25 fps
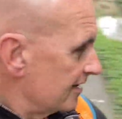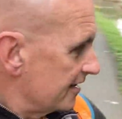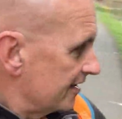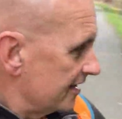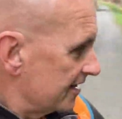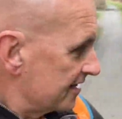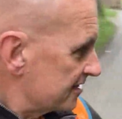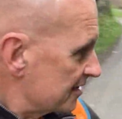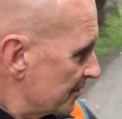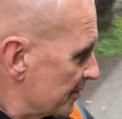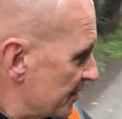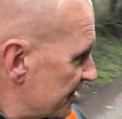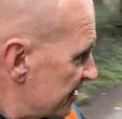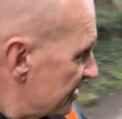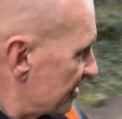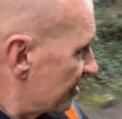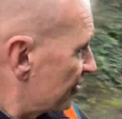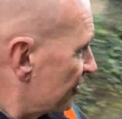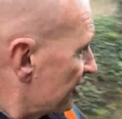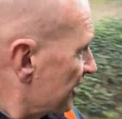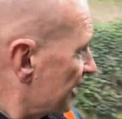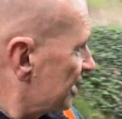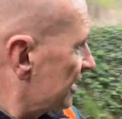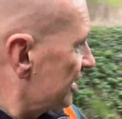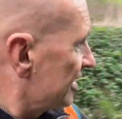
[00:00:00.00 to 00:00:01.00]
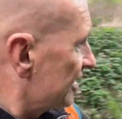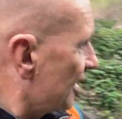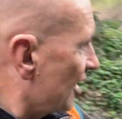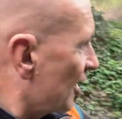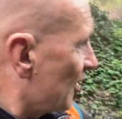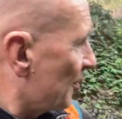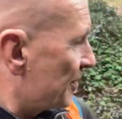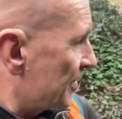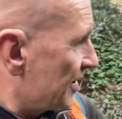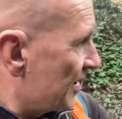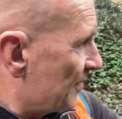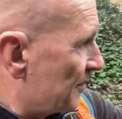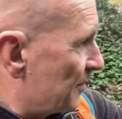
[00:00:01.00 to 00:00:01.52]
It's a pity they couldn't clear it up
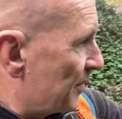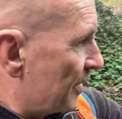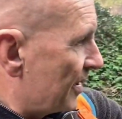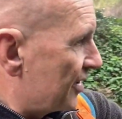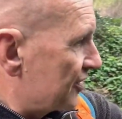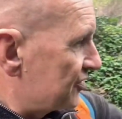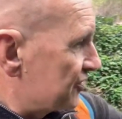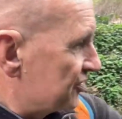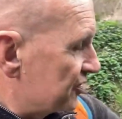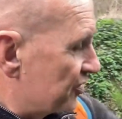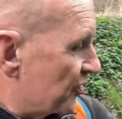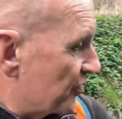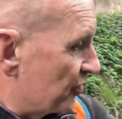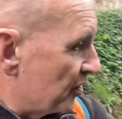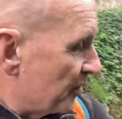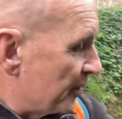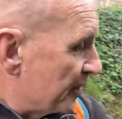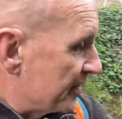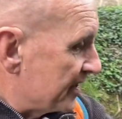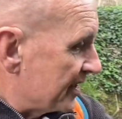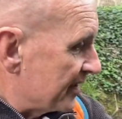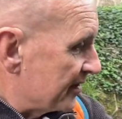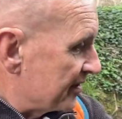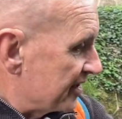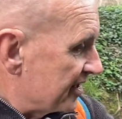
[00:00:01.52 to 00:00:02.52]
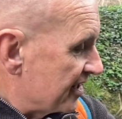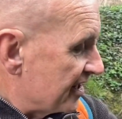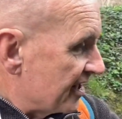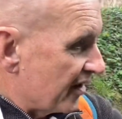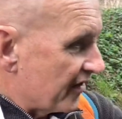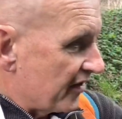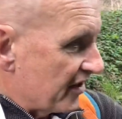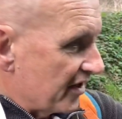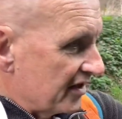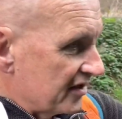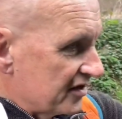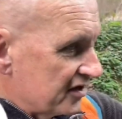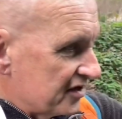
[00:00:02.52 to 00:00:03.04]
and have barges going up and down here. I
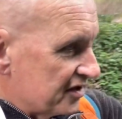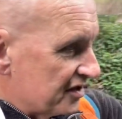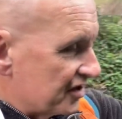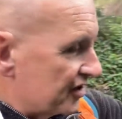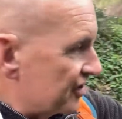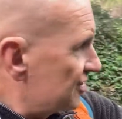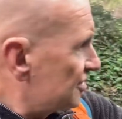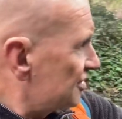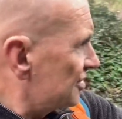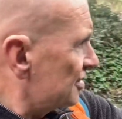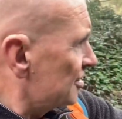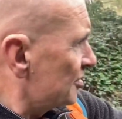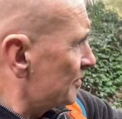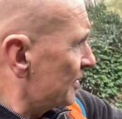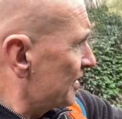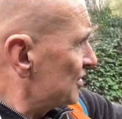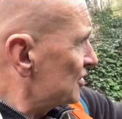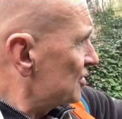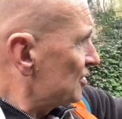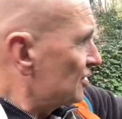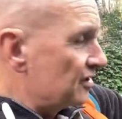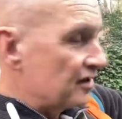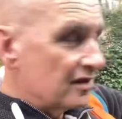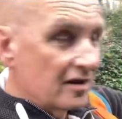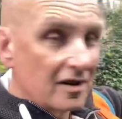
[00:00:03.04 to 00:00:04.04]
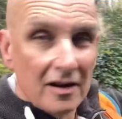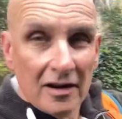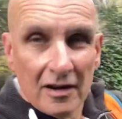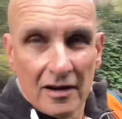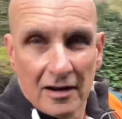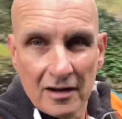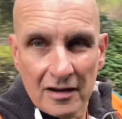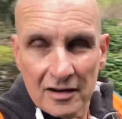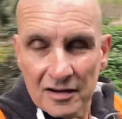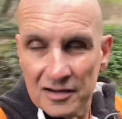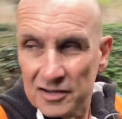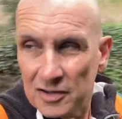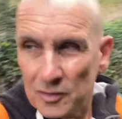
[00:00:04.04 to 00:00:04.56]
think this is the continuation
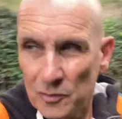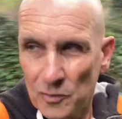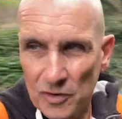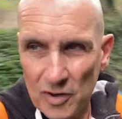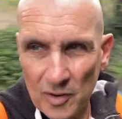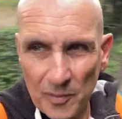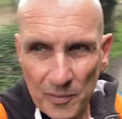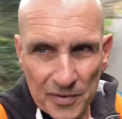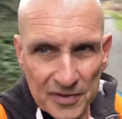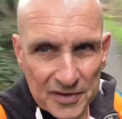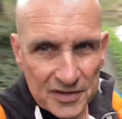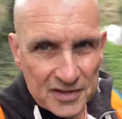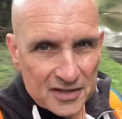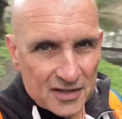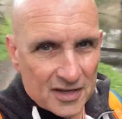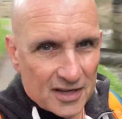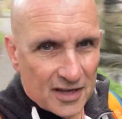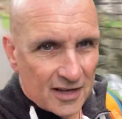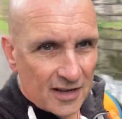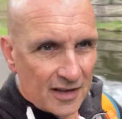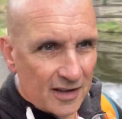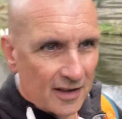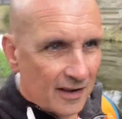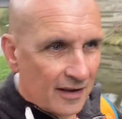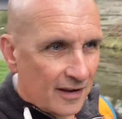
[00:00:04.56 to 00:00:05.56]
to the one up at, I